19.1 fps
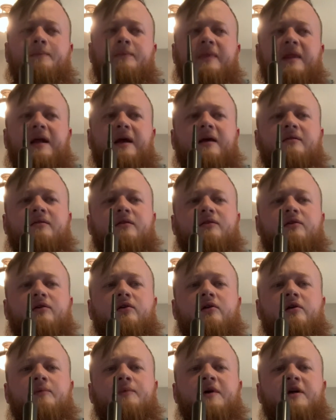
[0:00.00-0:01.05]
And the third
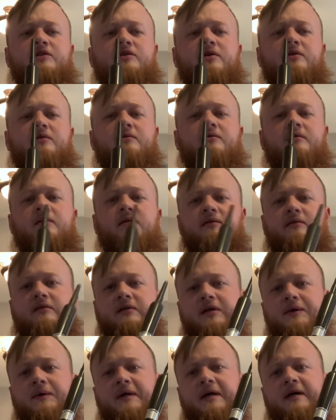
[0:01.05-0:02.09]
arpeggio,
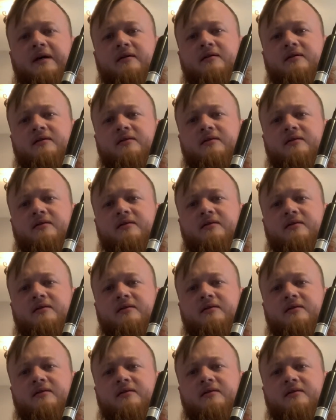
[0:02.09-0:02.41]
low A,